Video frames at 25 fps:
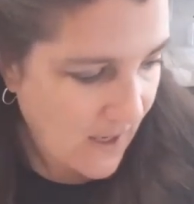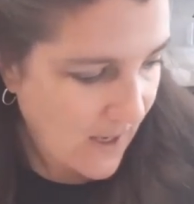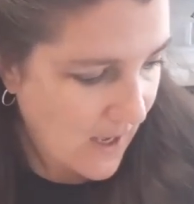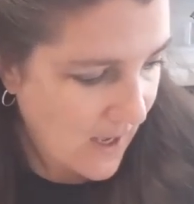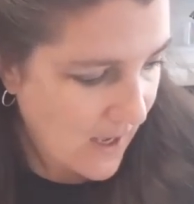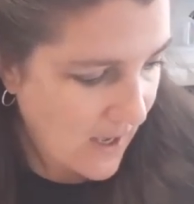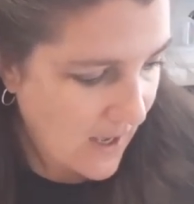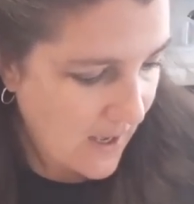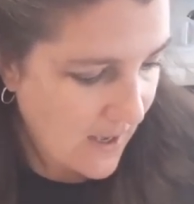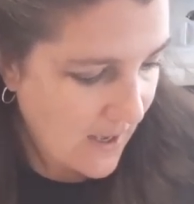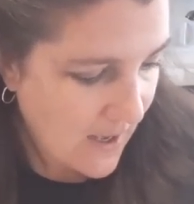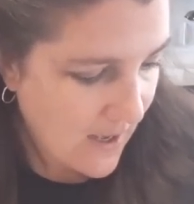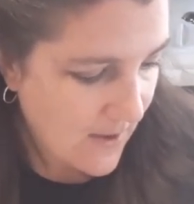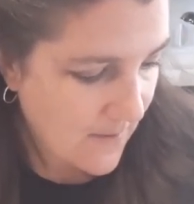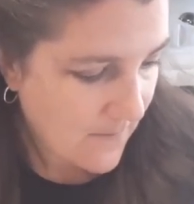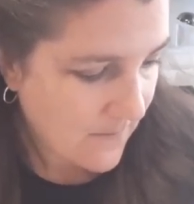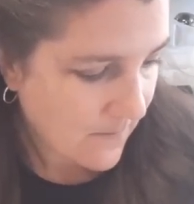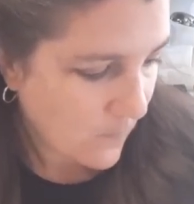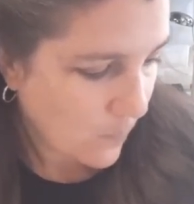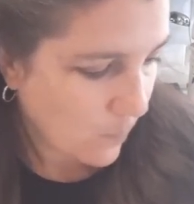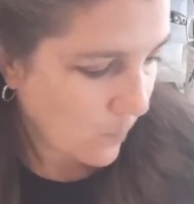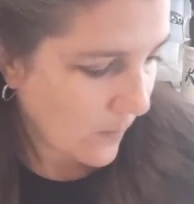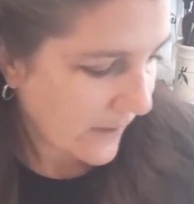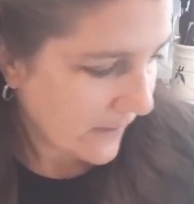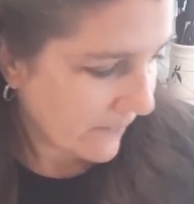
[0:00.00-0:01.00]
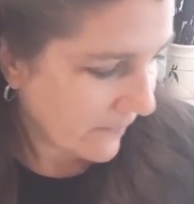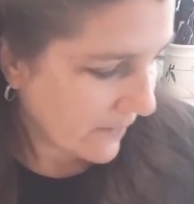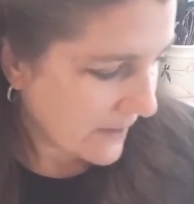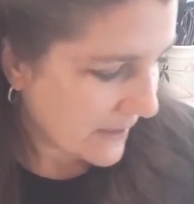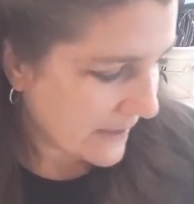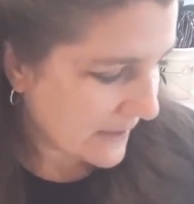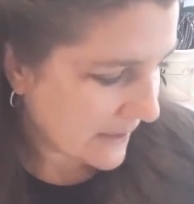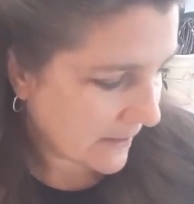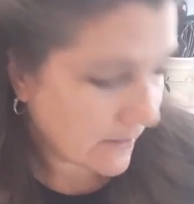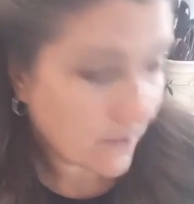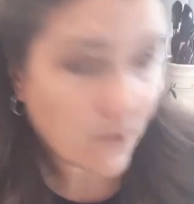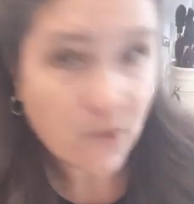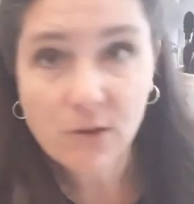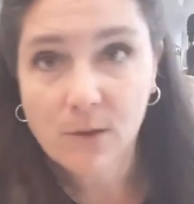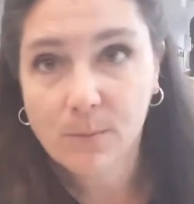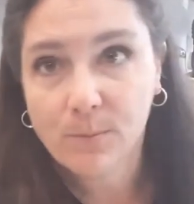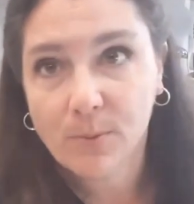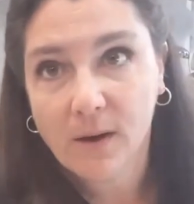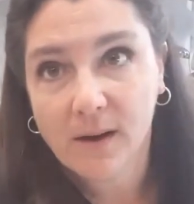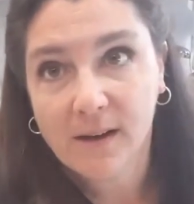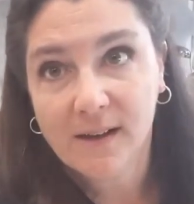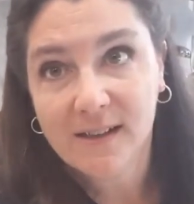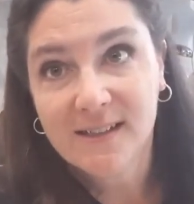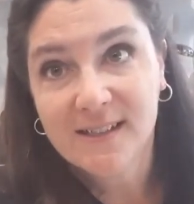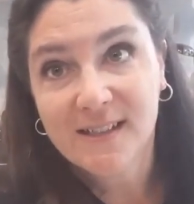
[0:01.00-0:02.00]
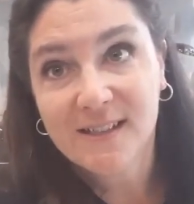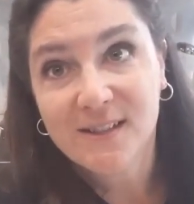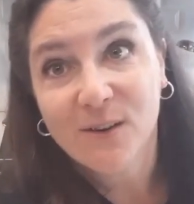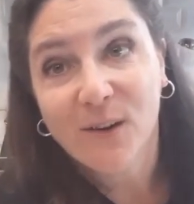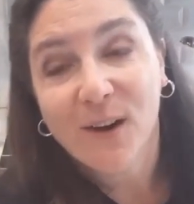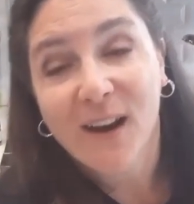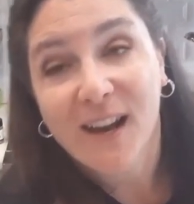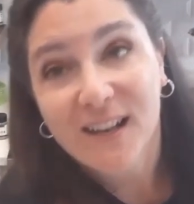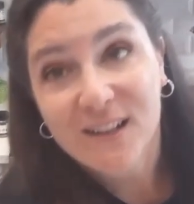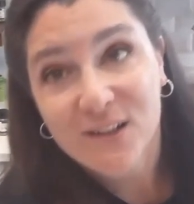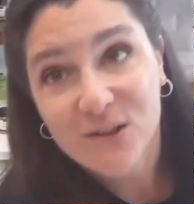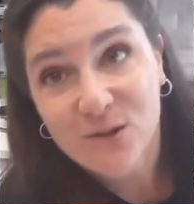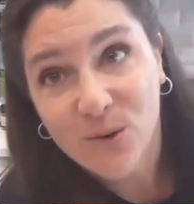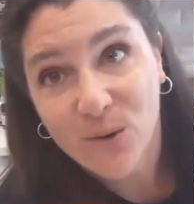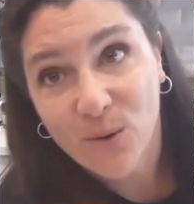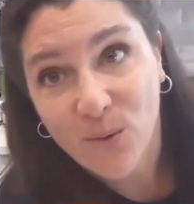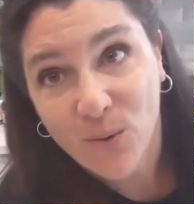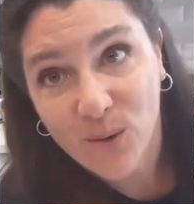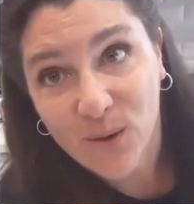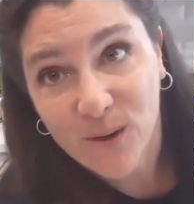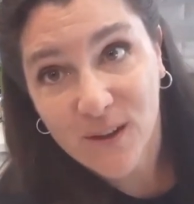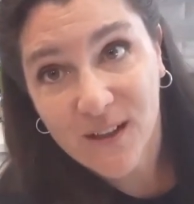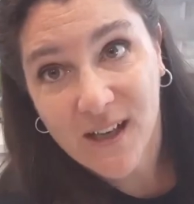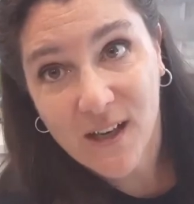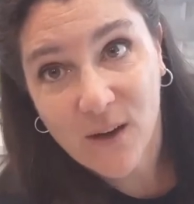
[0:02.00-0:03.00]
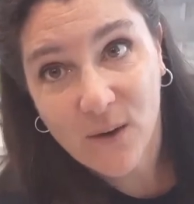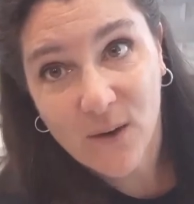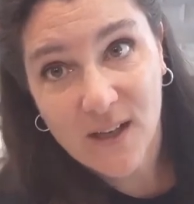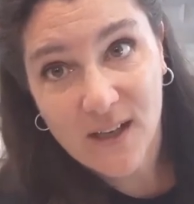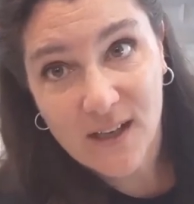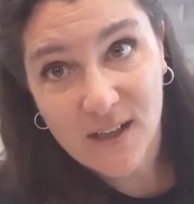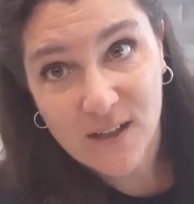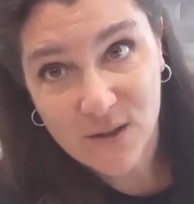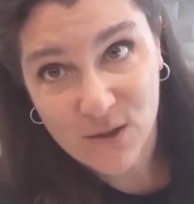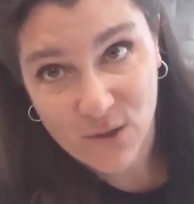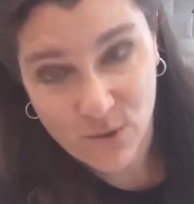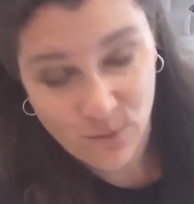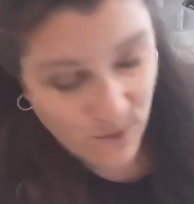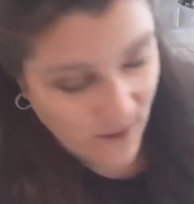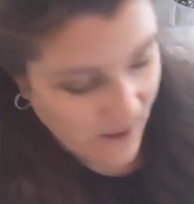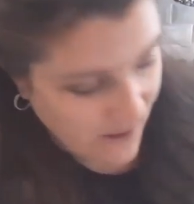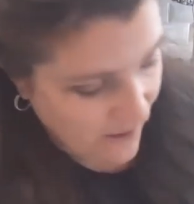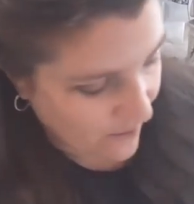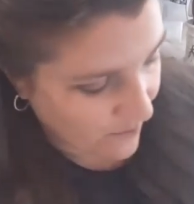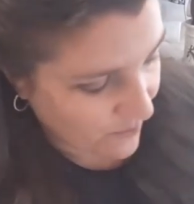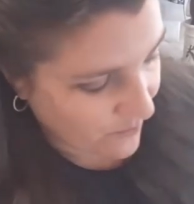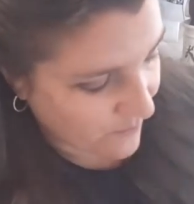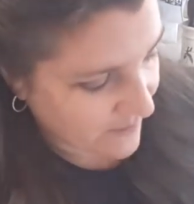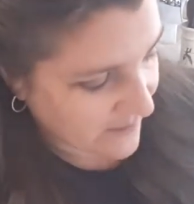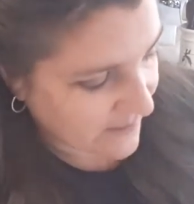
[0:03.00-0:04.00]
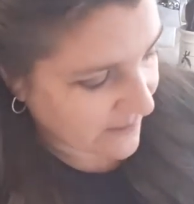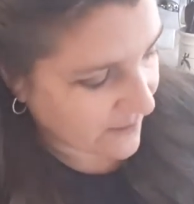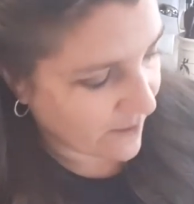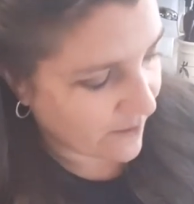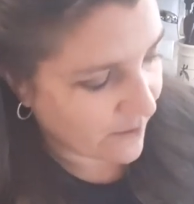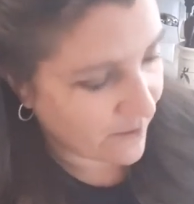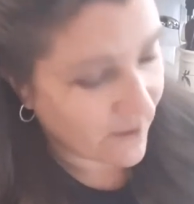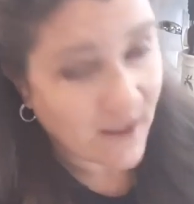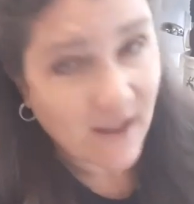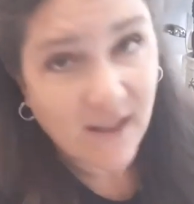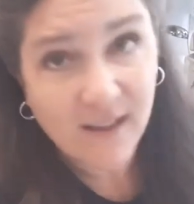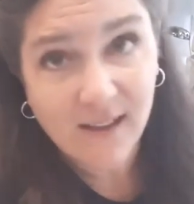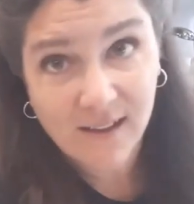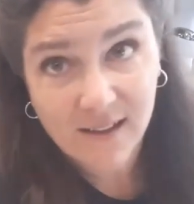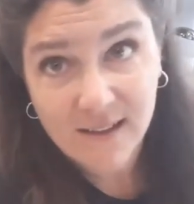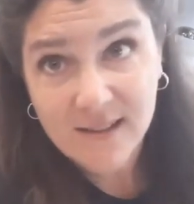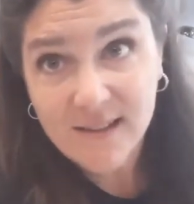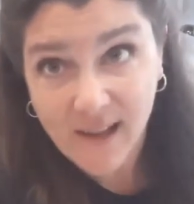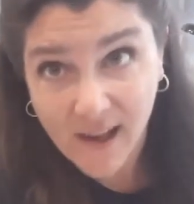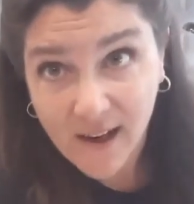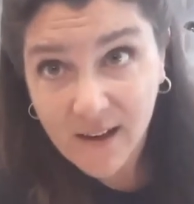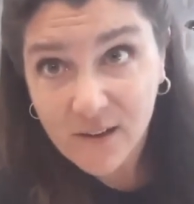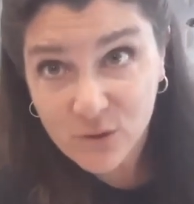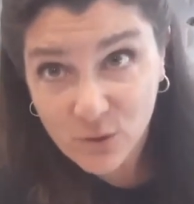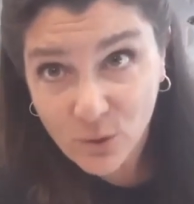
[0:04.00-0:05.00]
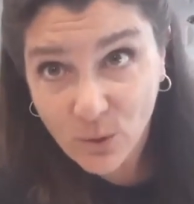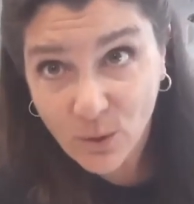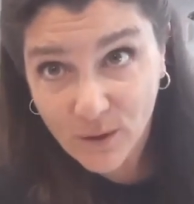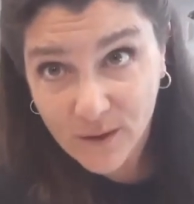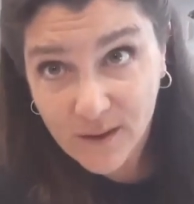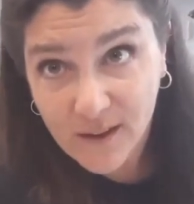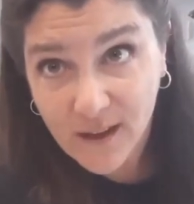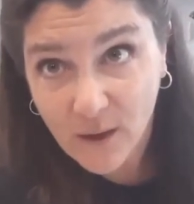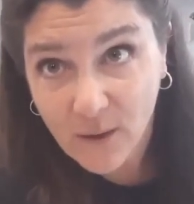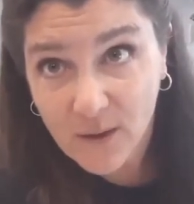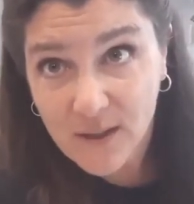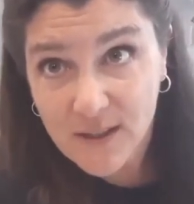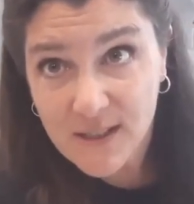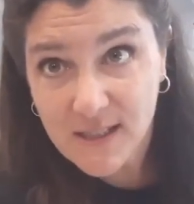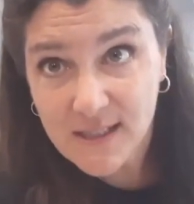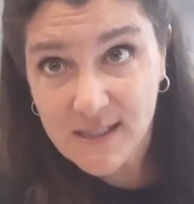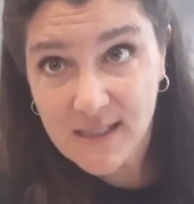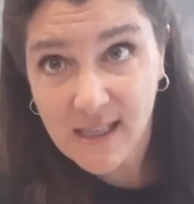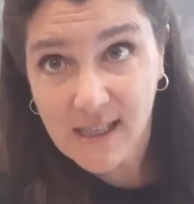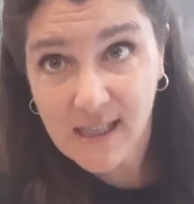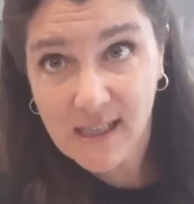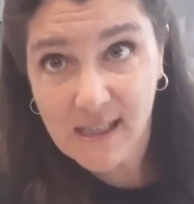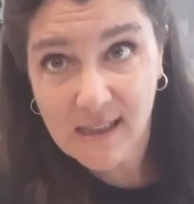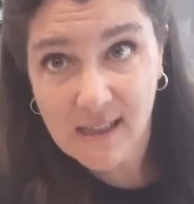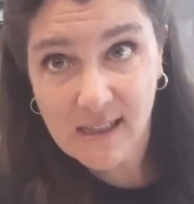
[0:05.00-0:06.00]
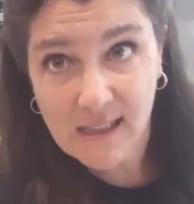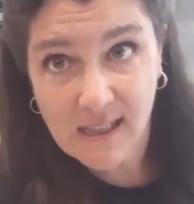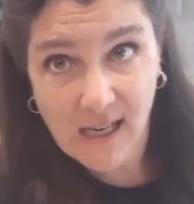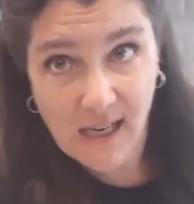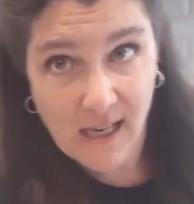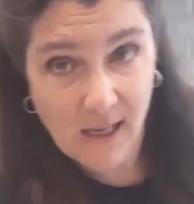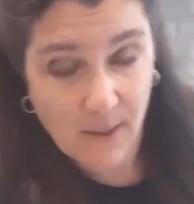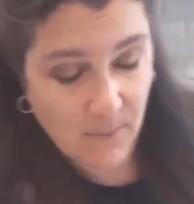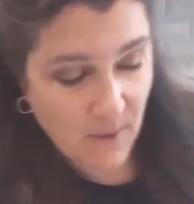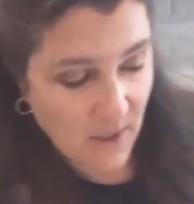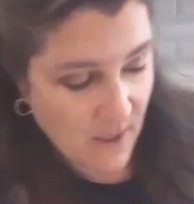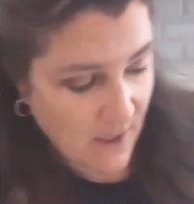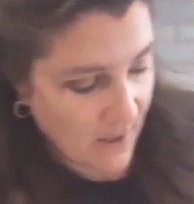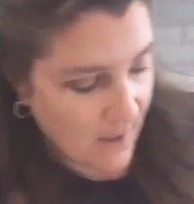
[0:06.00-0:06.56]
One of our signature products is our Extraordinary Trio. So it is extraordinary, just like in the name.